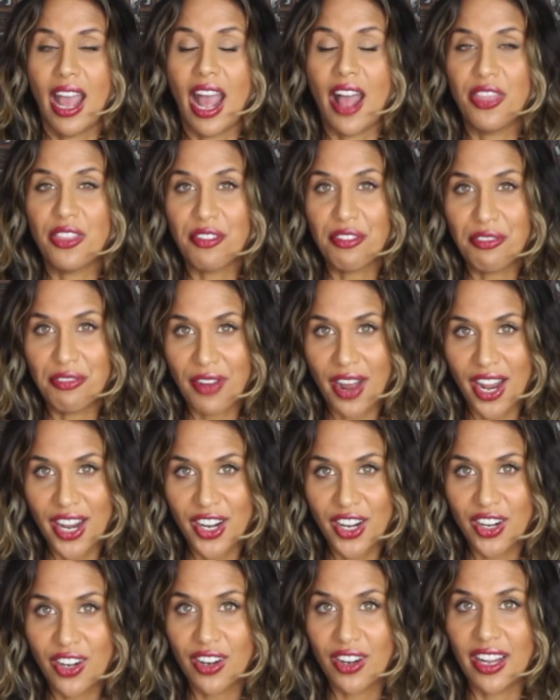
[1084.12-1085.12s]
and the
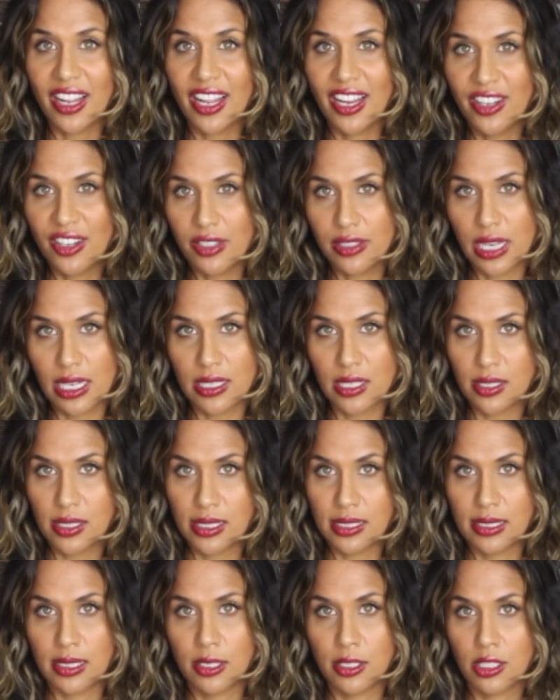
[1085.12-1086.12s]
fire in your
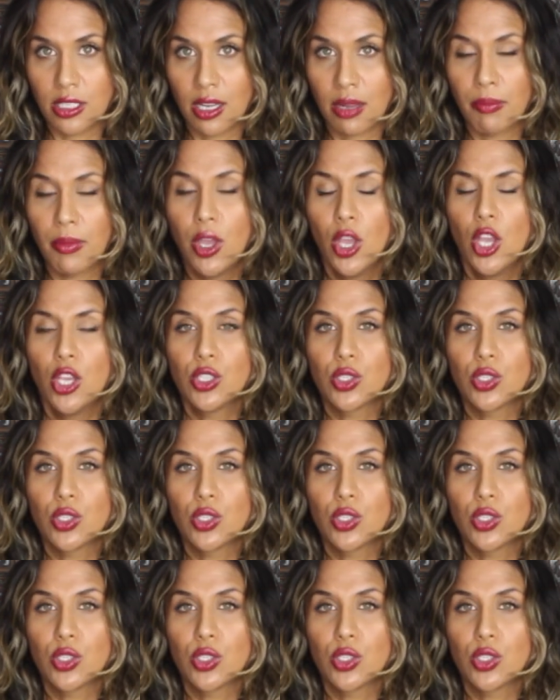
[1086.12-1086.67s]
digestive system,